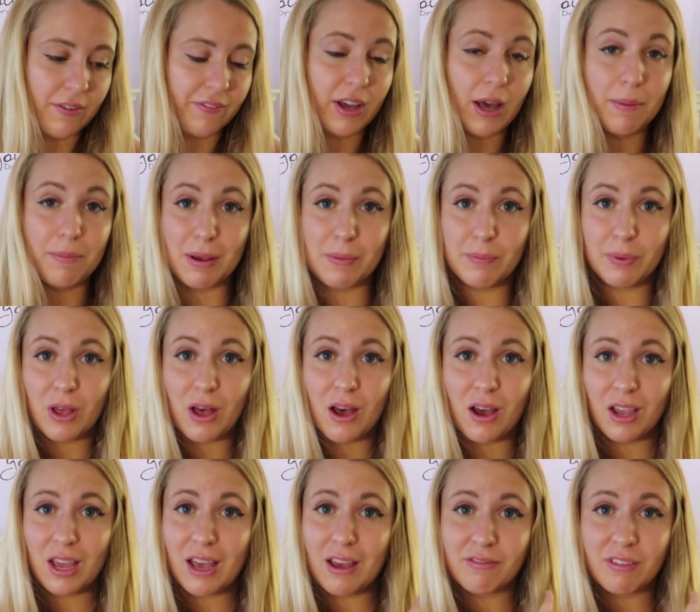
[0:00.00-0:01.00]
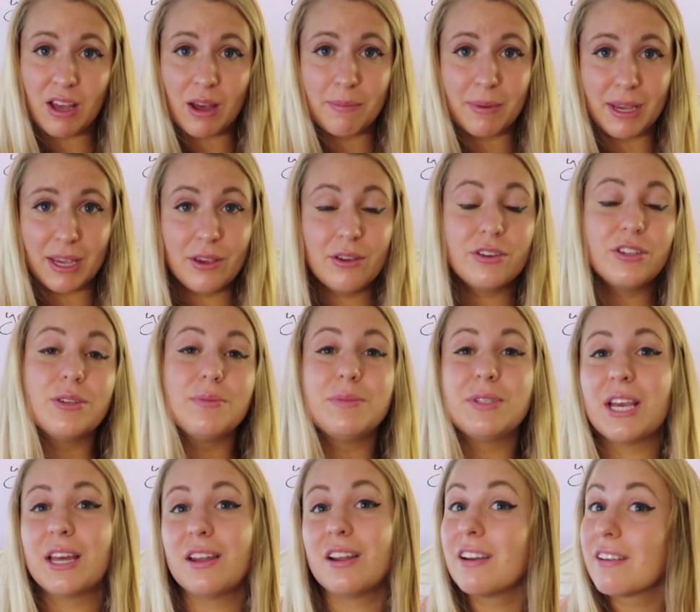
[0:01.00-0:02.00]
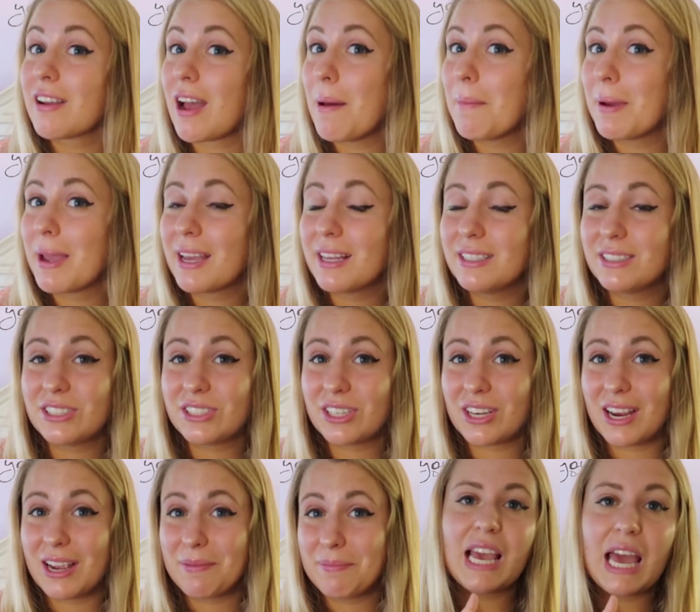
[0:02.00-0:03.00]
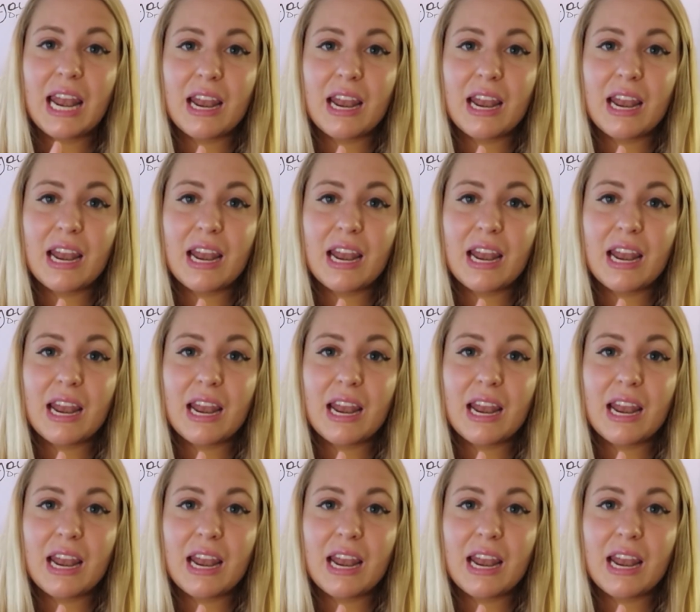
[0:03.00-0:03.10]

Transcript: I've got my blog, I've got my YouTube channel, I've got my Instagram,